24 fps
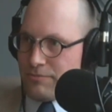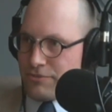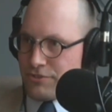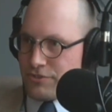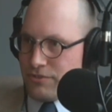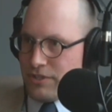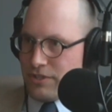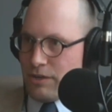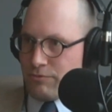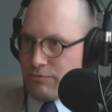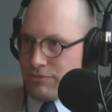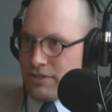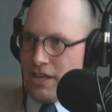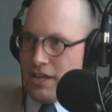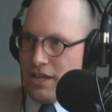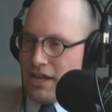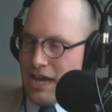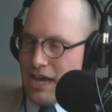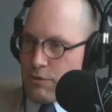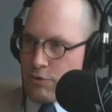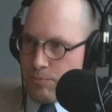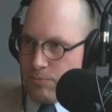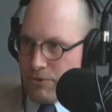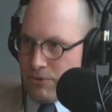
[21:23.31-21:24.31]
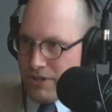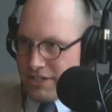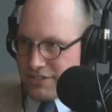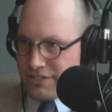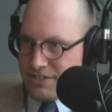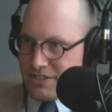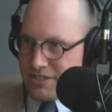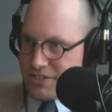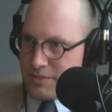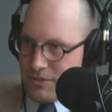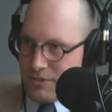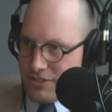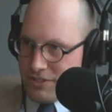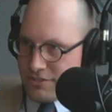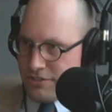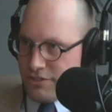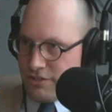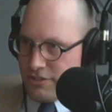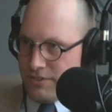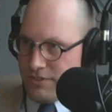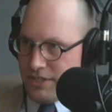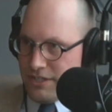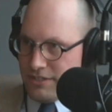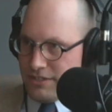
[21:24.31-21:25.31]
So I would plan 6 months in
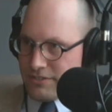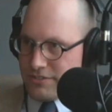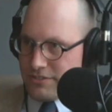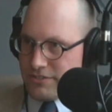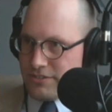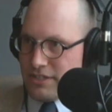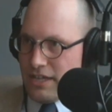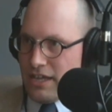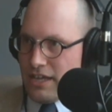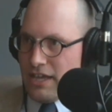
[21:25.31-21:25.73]
advance,